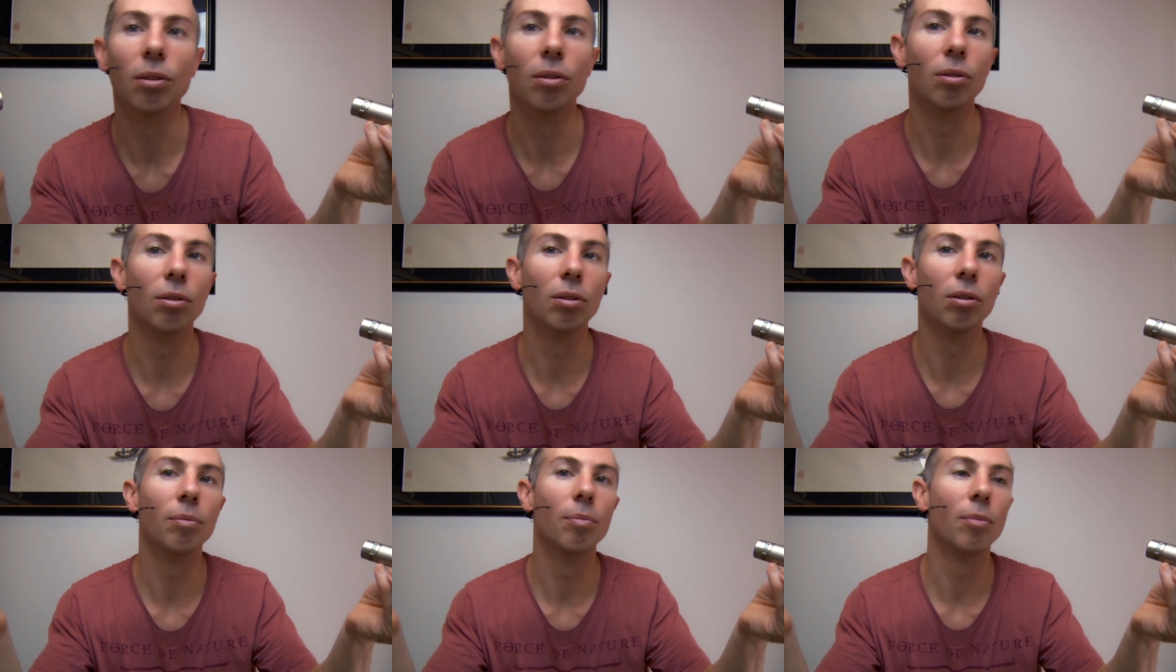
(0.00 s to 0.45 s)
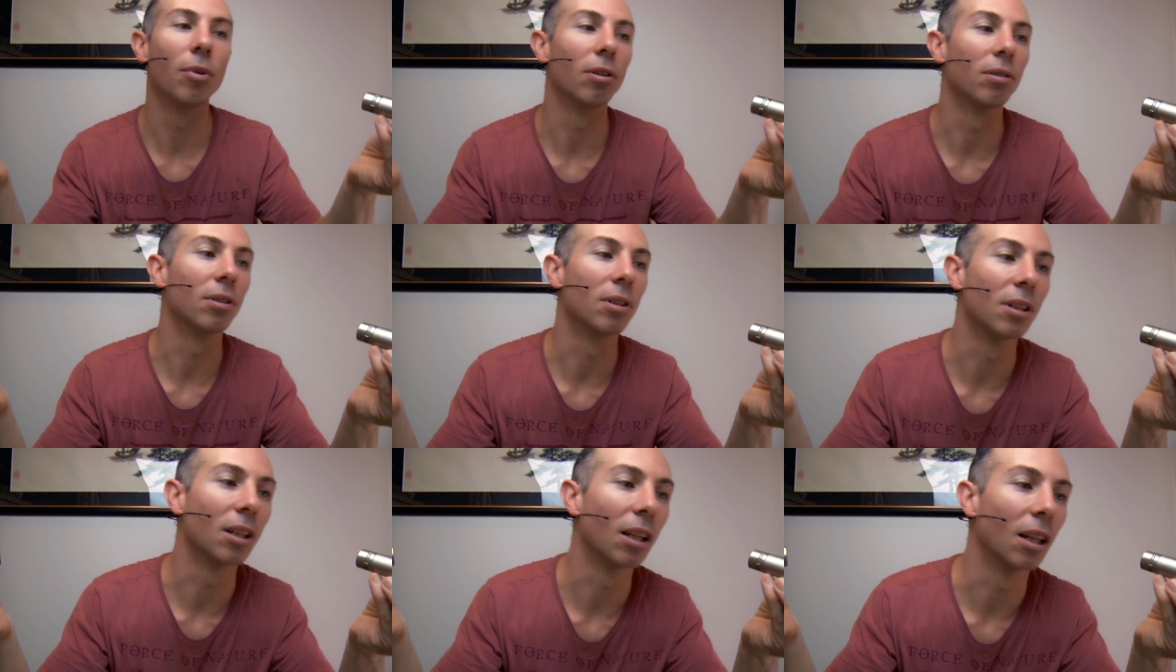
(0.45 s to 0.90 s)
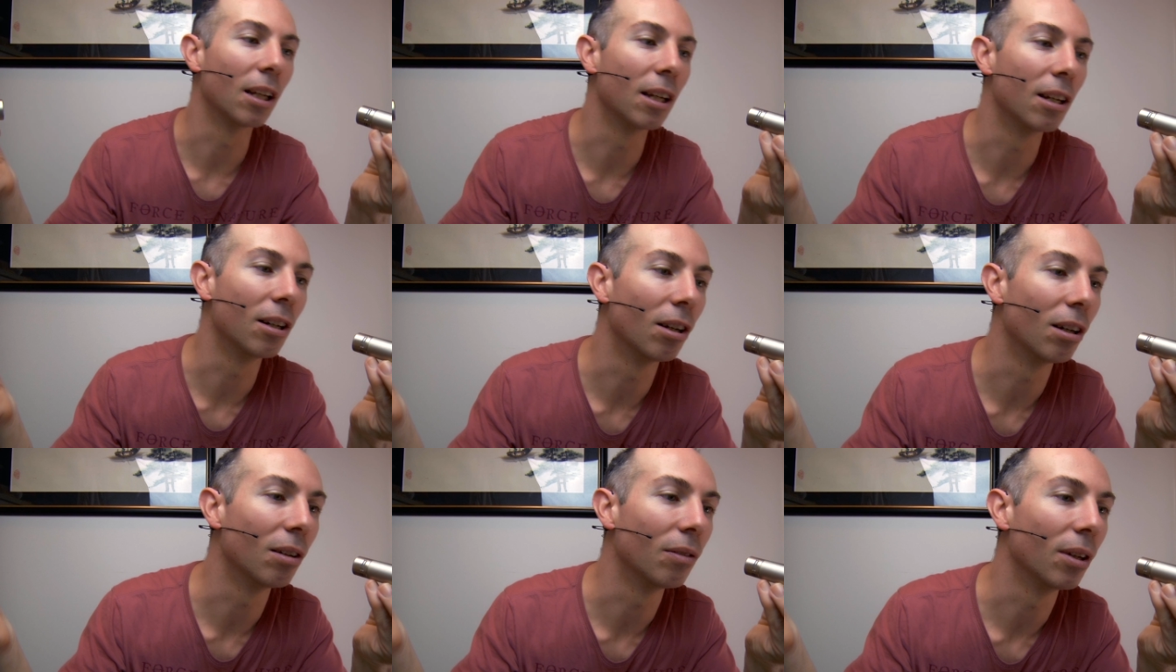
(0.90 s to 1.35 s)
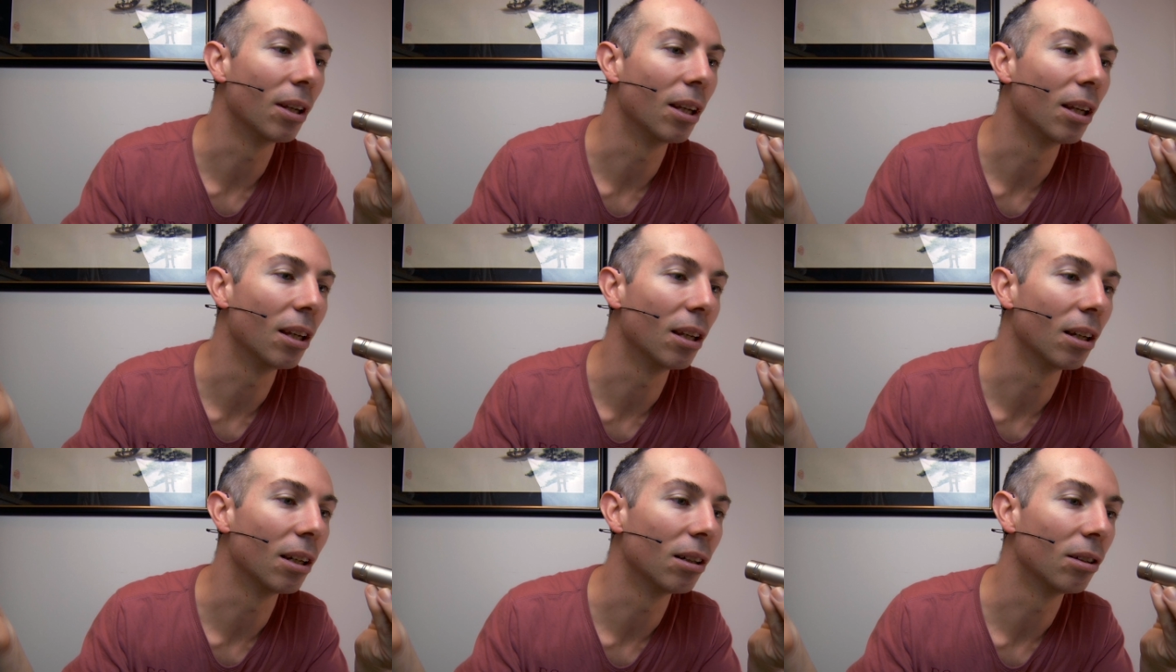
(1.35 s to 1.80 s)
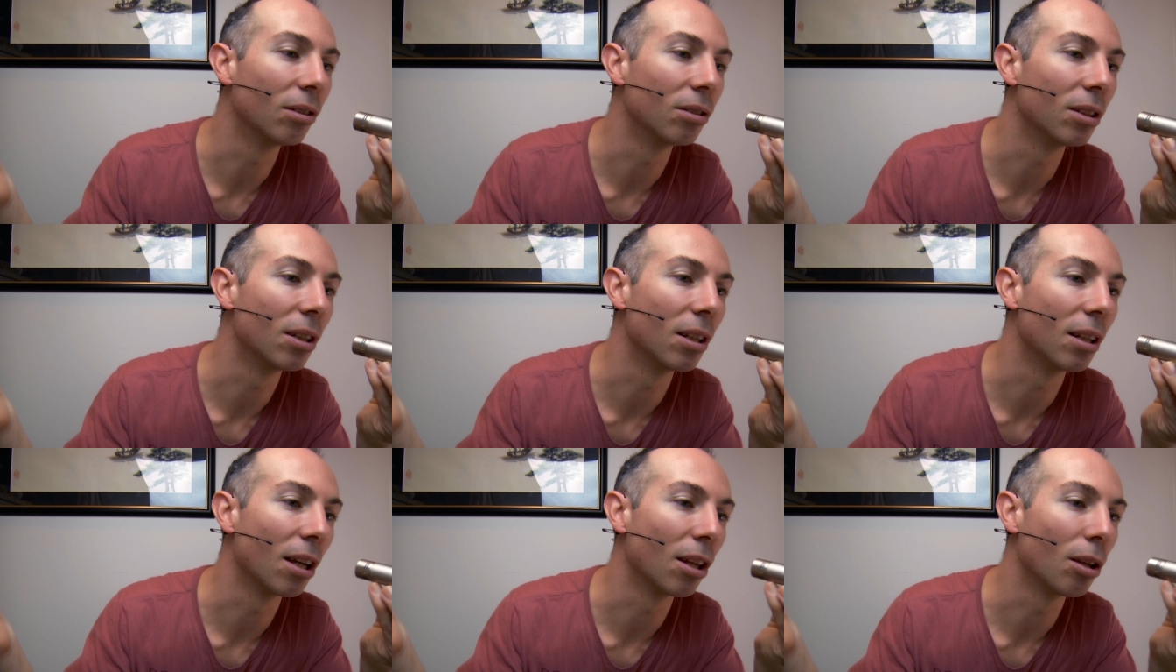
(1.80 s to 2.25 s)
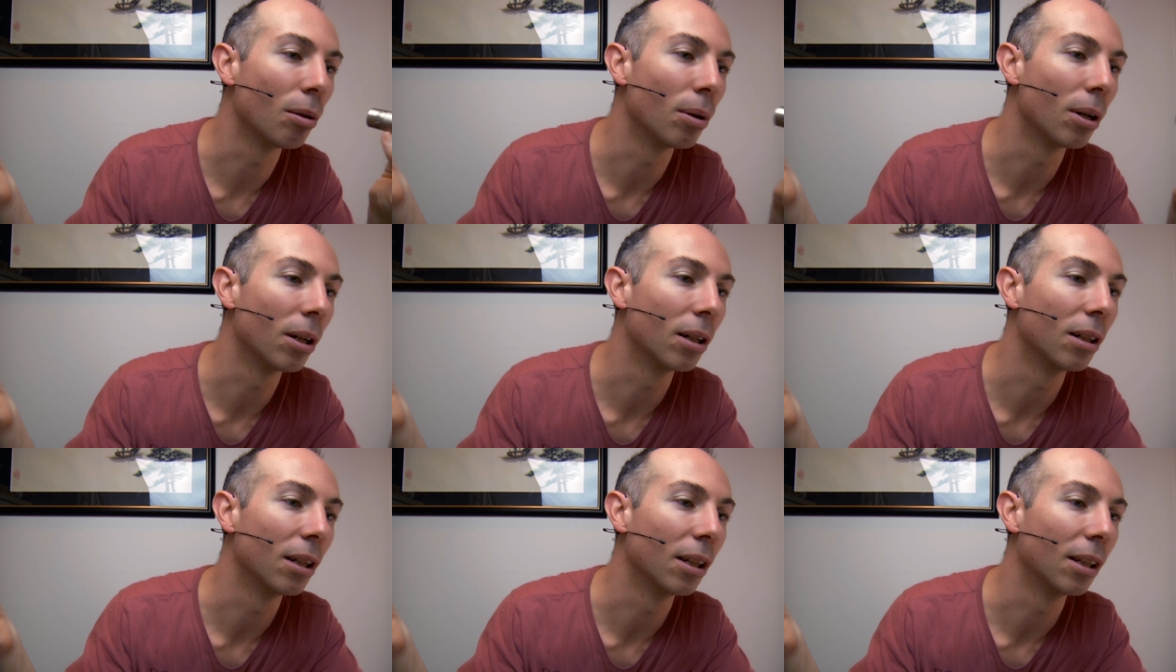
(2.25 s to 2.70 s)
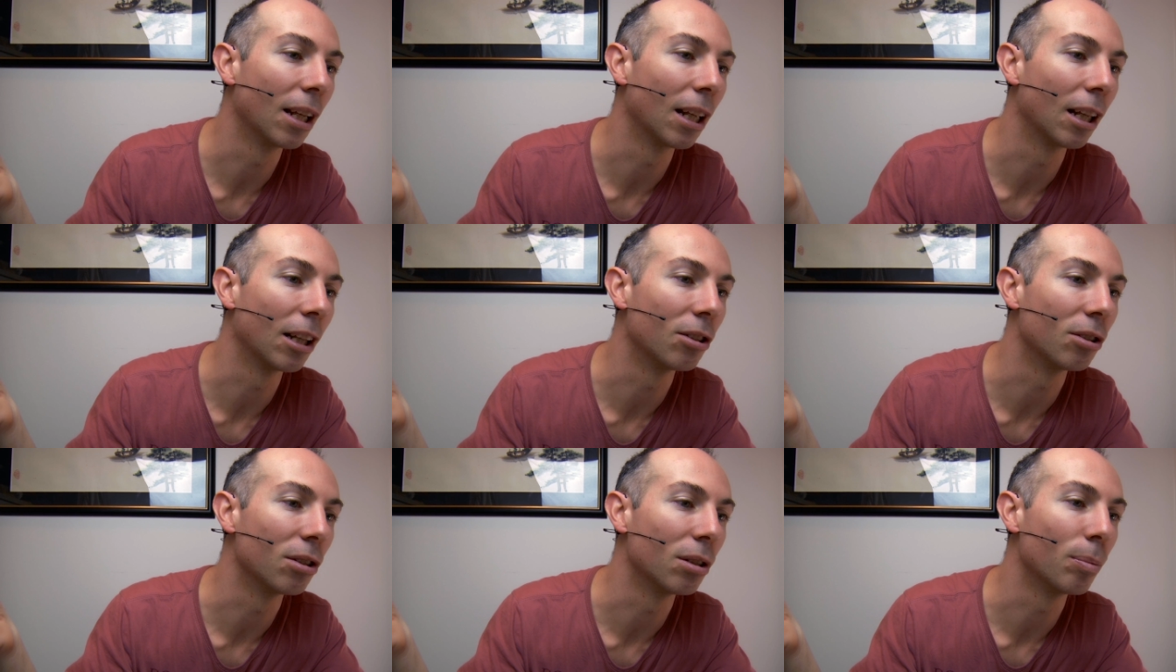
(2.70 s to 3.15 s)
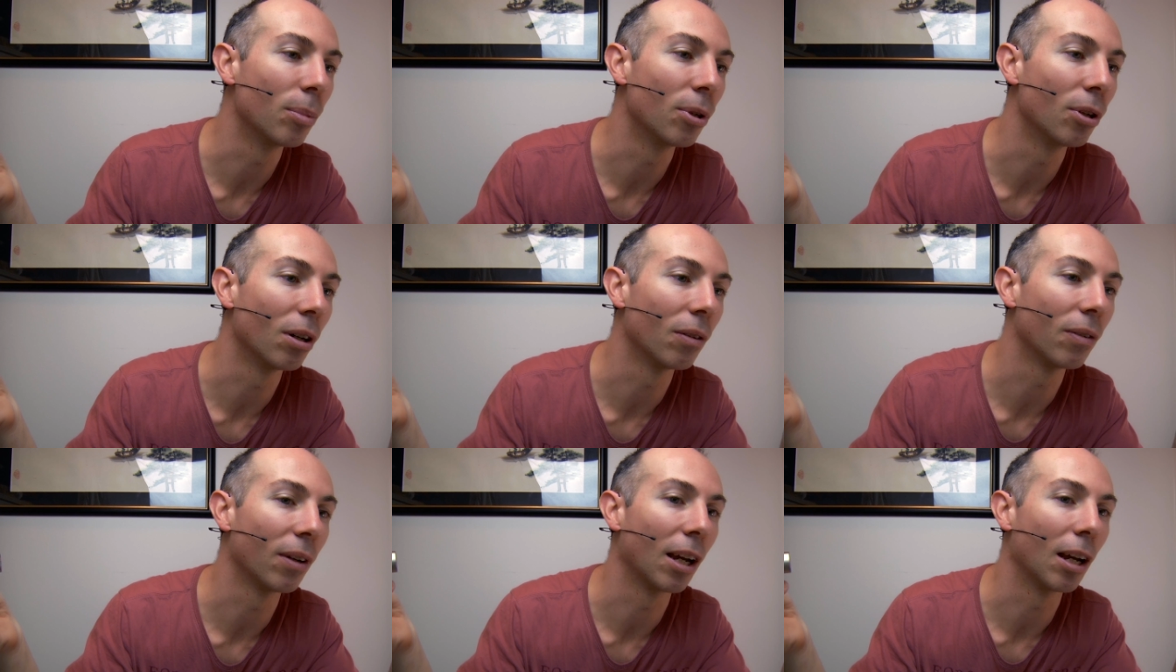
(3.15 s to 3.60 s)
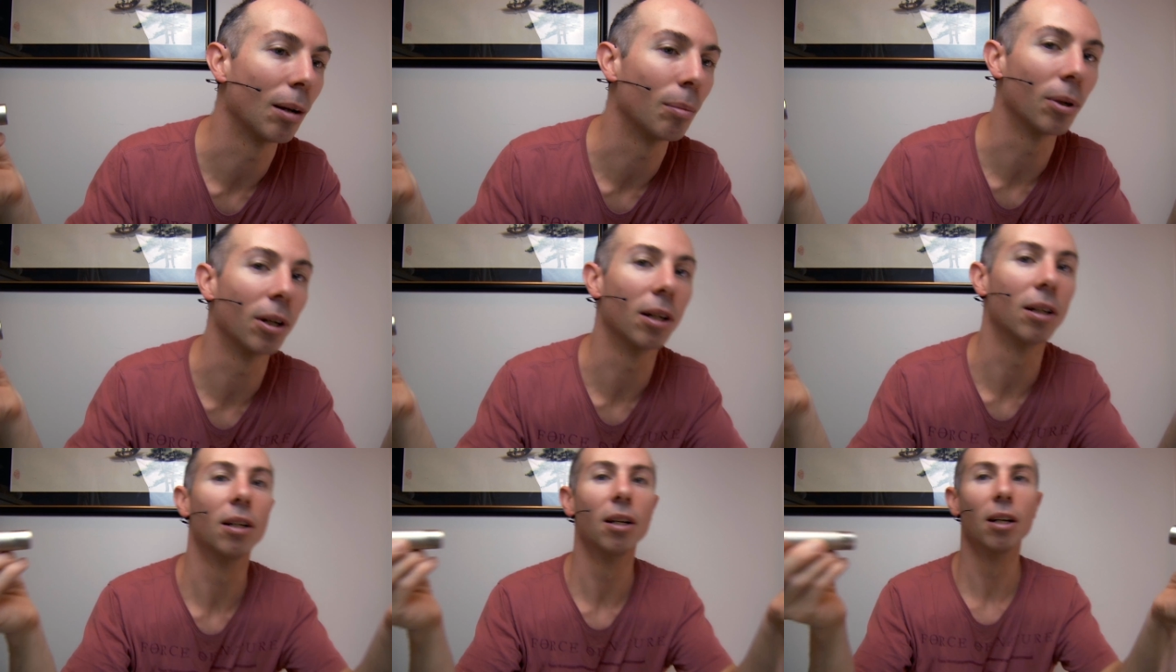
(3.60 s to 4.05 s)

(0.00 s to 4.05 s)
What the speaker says: Or I'll just lean over here onto the other one, and that'll just be off camera.